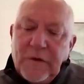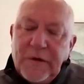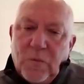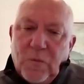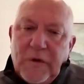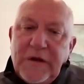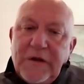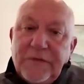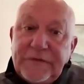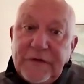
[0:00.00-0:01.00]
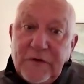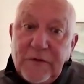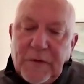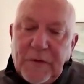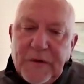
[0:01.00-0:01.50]
when we used to
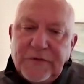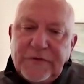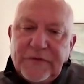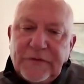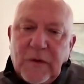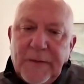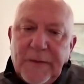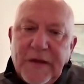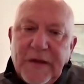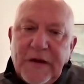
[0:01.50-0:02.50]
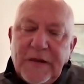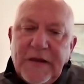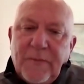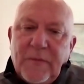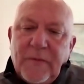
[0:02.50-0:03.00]
do promotions quite a bit, and
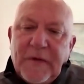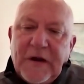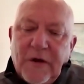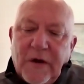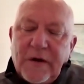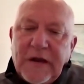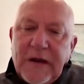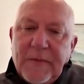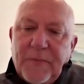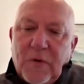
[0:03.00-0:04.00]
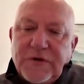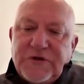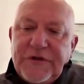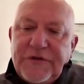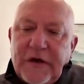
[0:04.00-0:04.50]
then when my daughter came aboard,
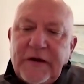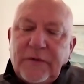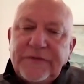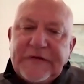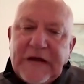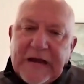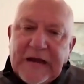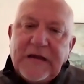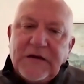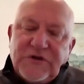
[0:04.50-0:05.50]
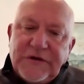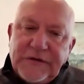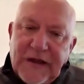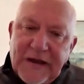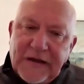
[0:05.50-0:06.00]
she thought it was tacky and she
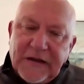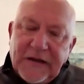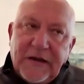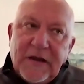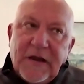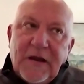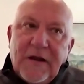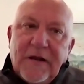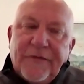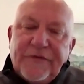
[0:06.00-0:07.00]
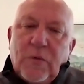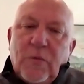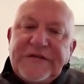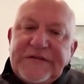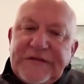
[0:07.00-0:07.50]
didn't like it. So
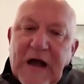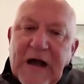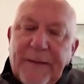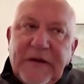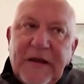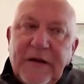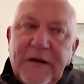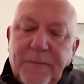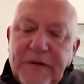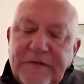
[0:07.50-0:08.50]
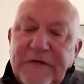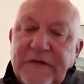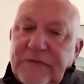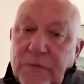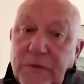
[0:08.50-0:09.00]
we stopped, and our
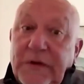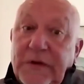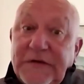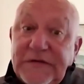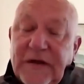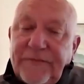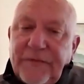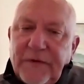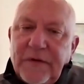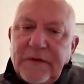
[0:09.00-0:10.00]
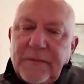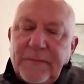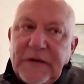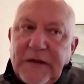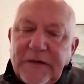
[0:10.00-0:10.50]
business really suffered
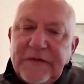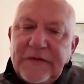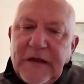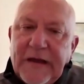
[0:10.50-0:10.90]
because of that.